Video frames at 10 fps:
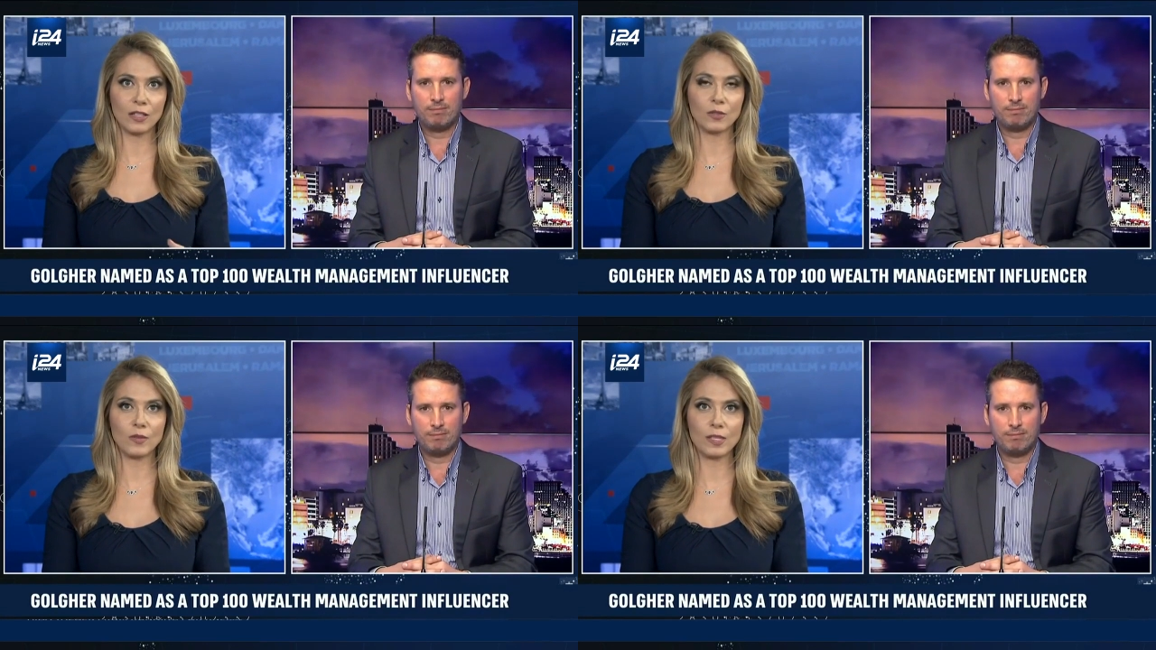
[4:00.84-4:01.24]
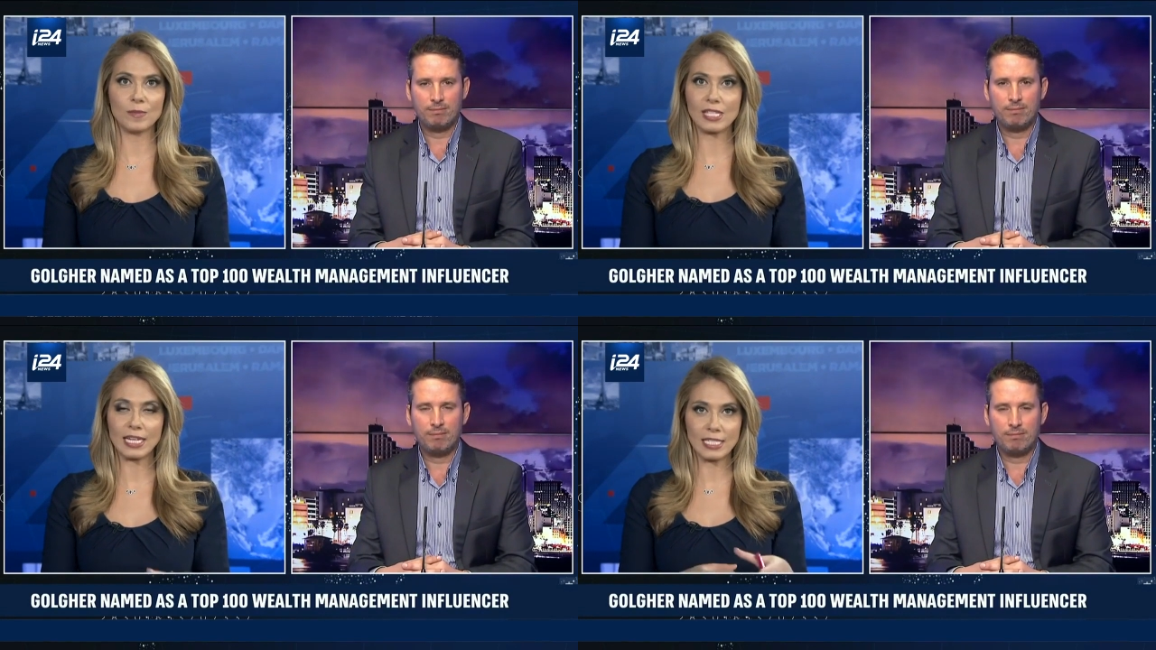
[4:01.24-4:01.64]

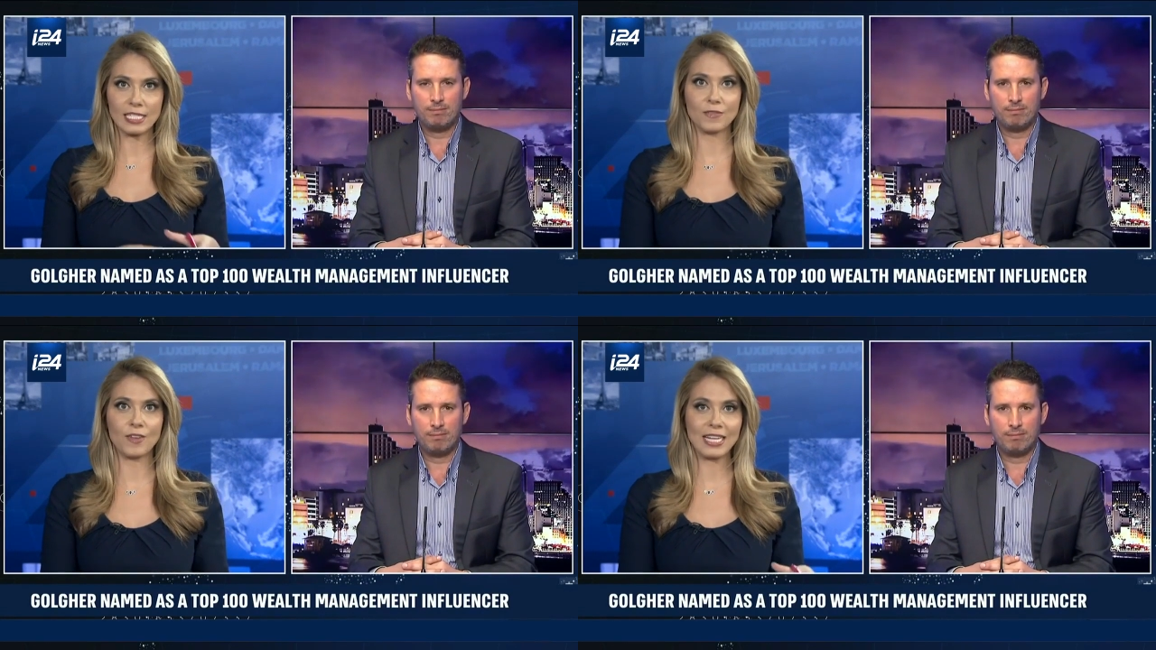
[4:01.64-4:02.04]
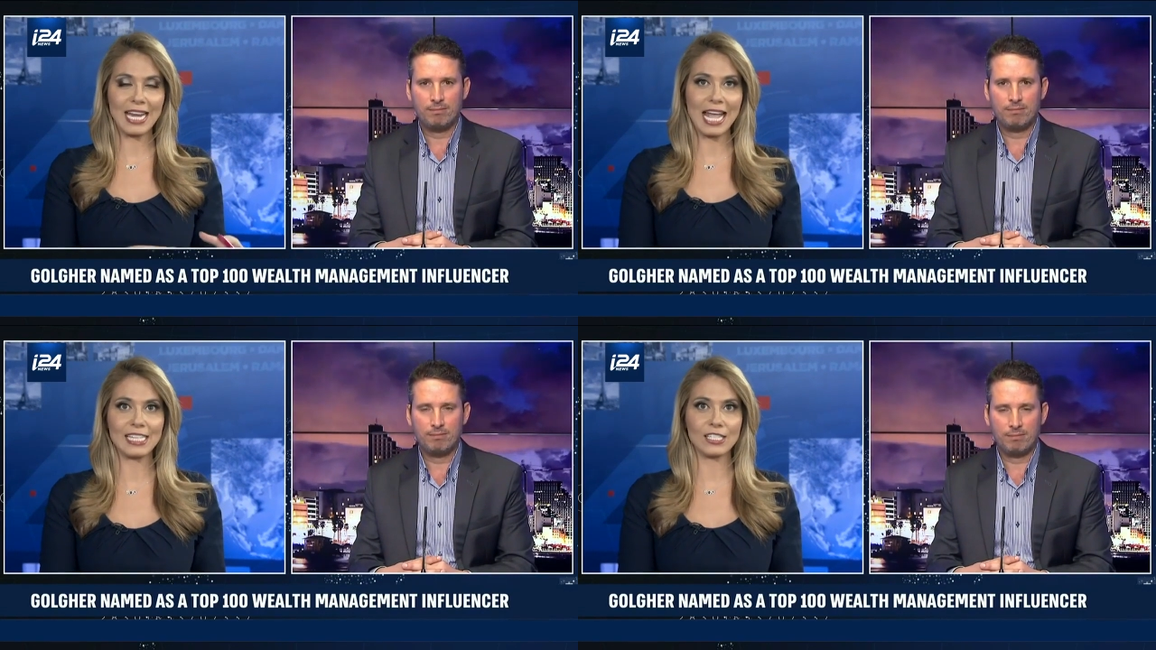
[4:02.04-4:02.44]
Speaker 1: algorithms identify
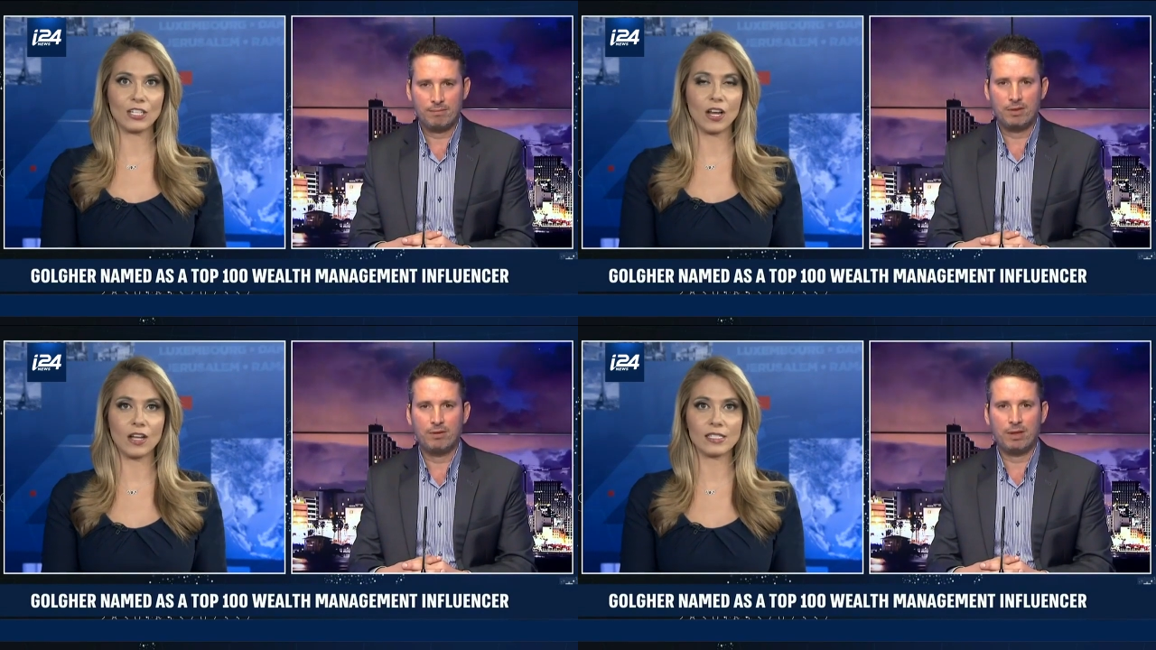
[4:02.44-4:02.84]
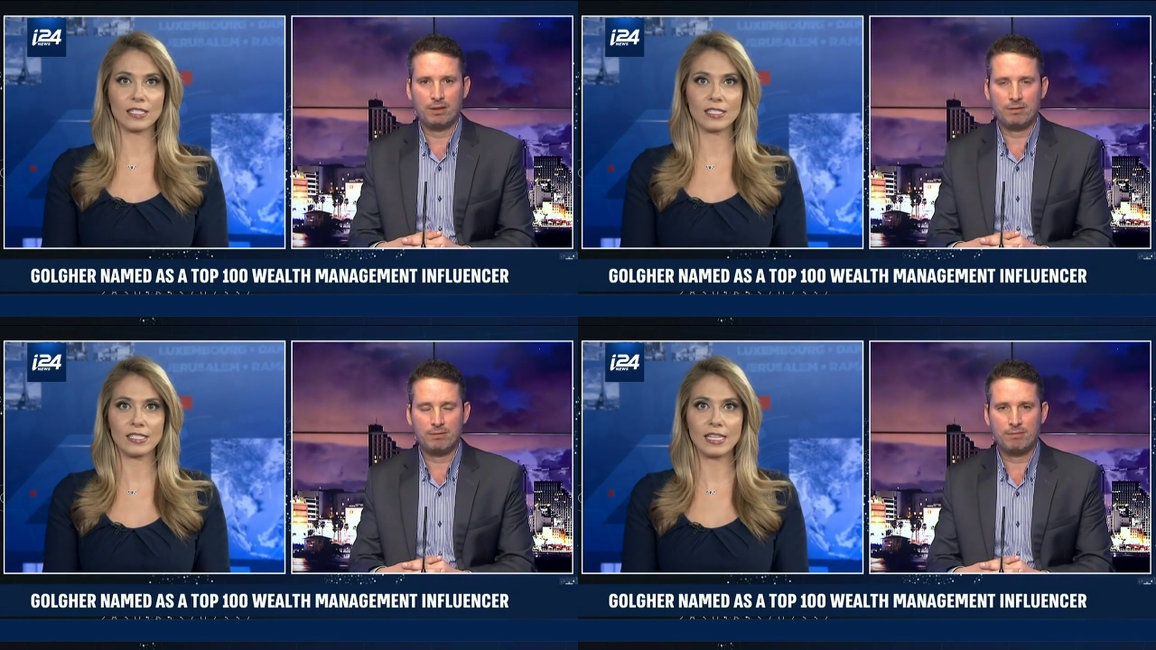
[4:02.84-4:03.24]
an asset class
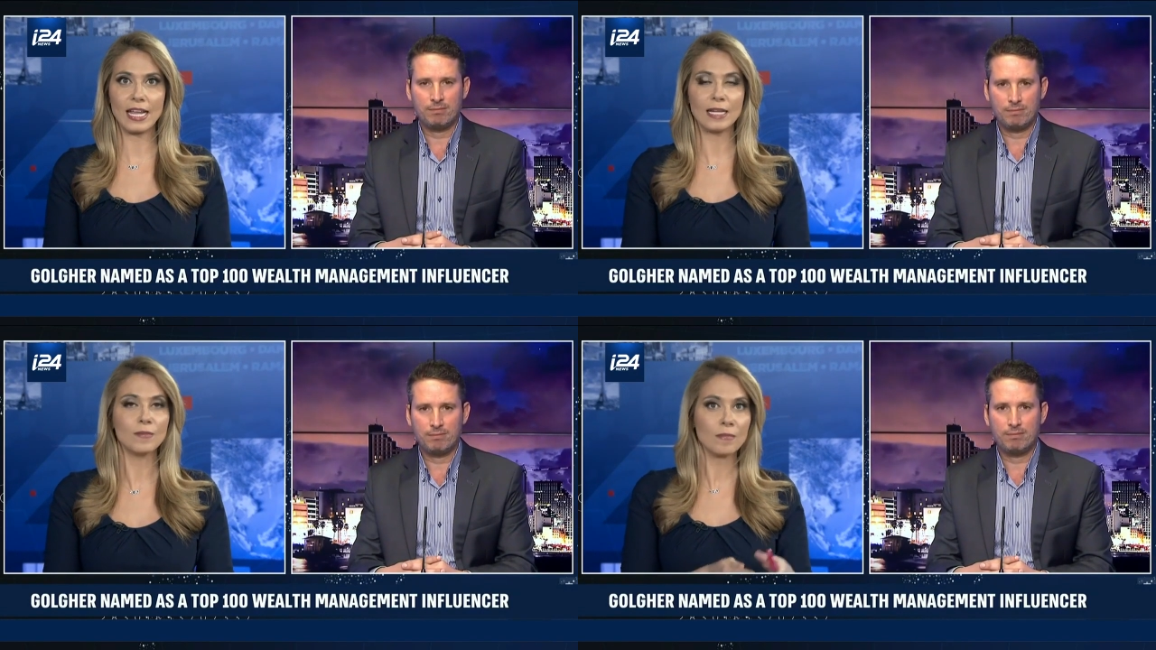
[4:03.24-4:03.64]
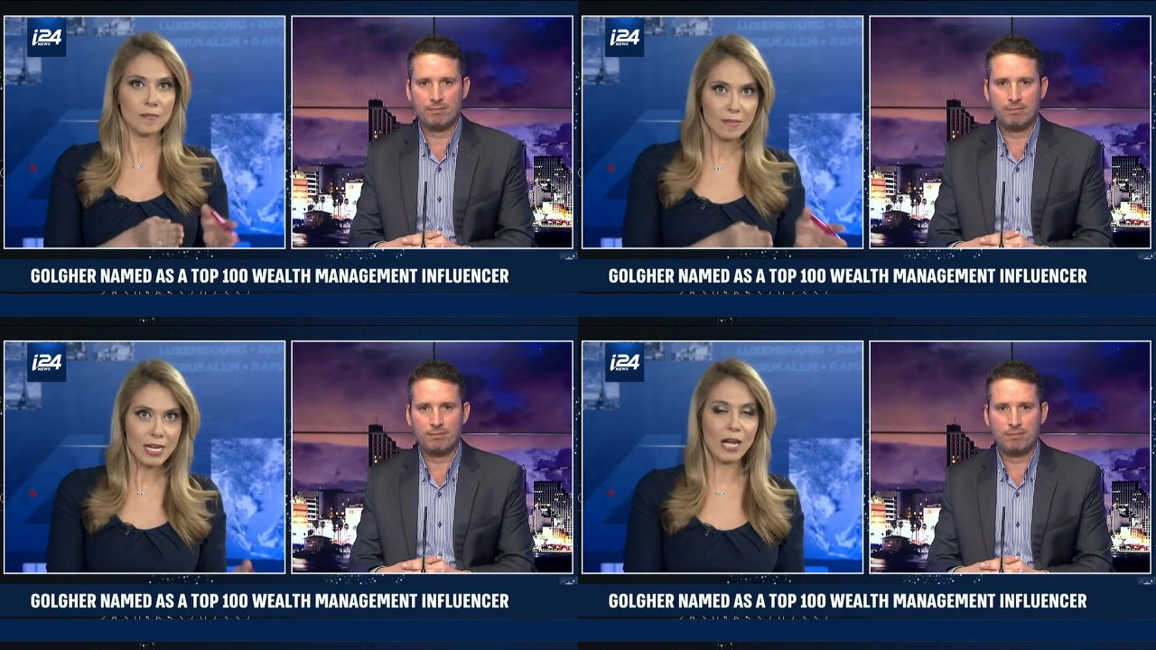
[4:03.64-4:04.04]
right. and say
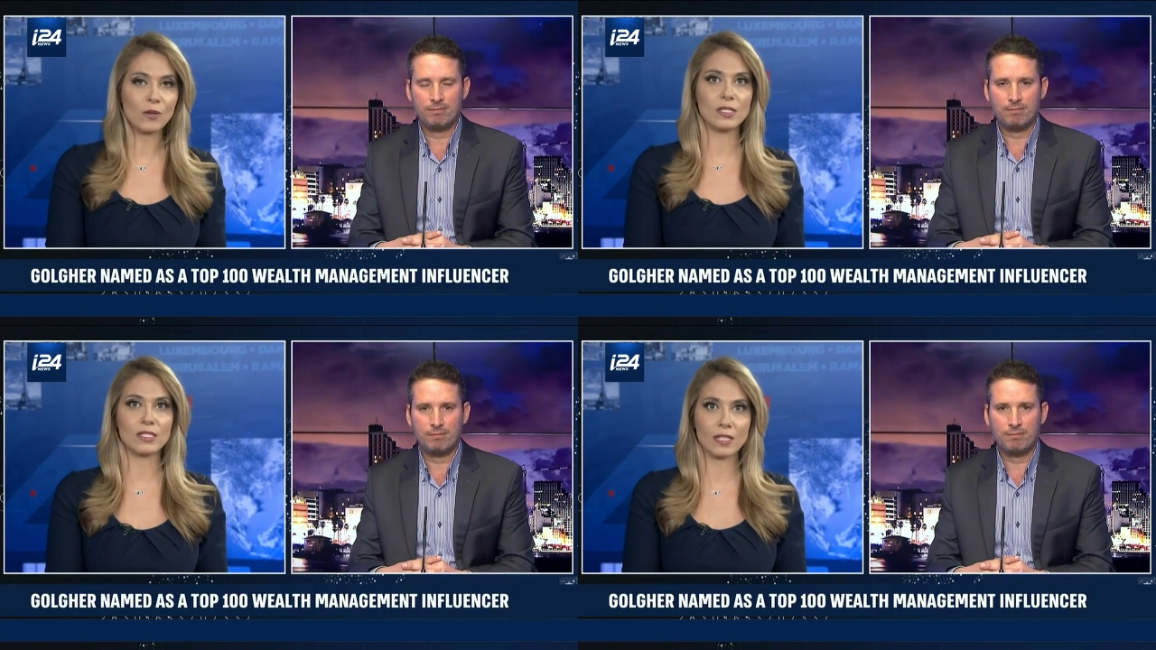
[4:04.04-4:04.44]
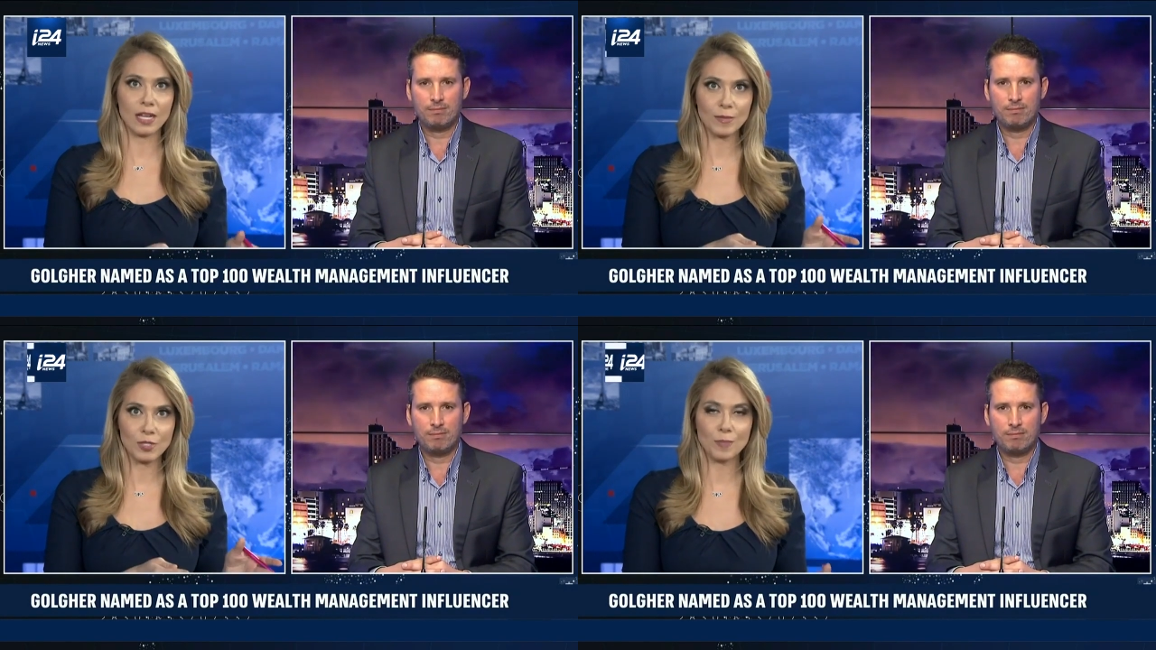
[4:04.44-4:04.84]
now is the
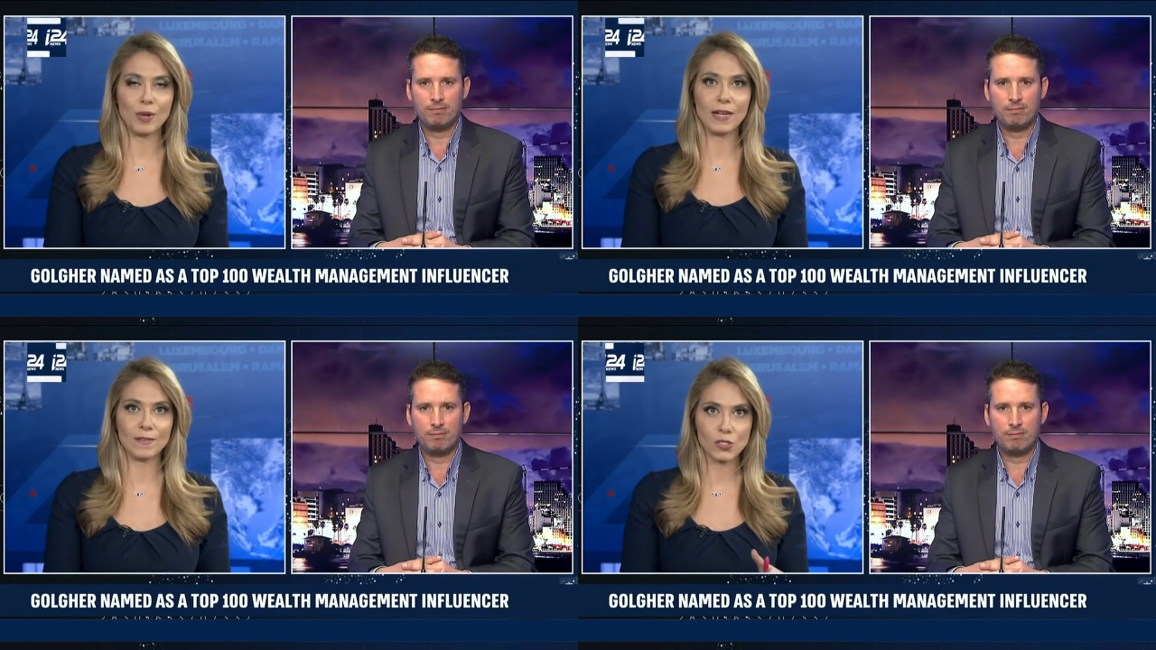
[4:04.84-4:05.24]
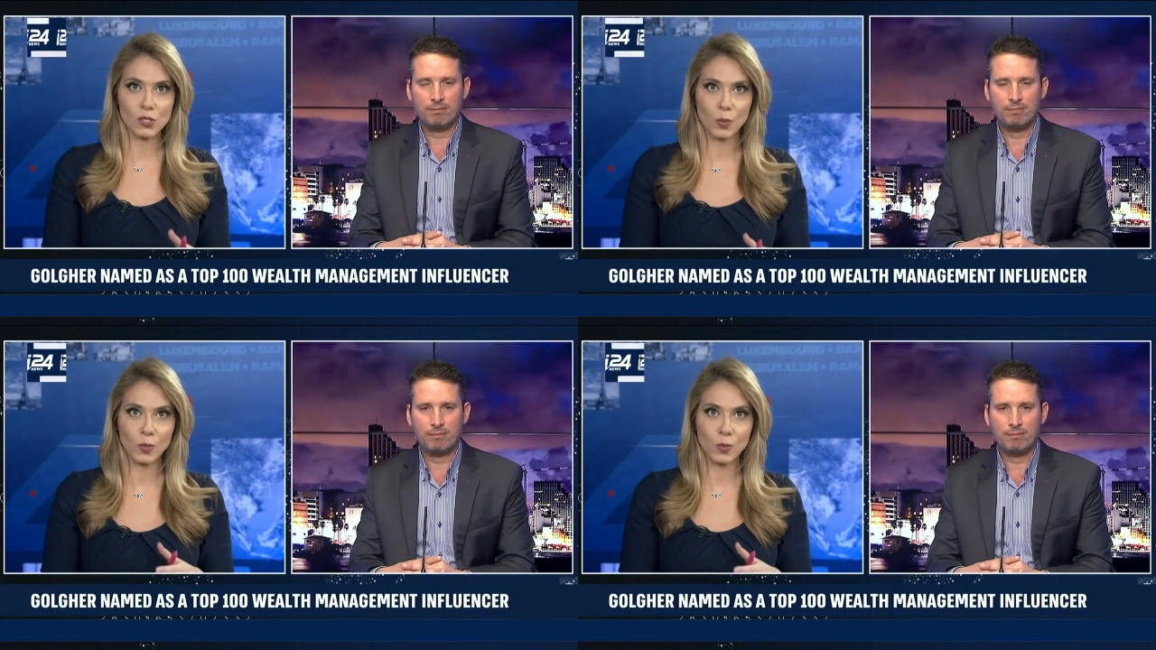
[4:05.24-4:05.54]
time to buy this.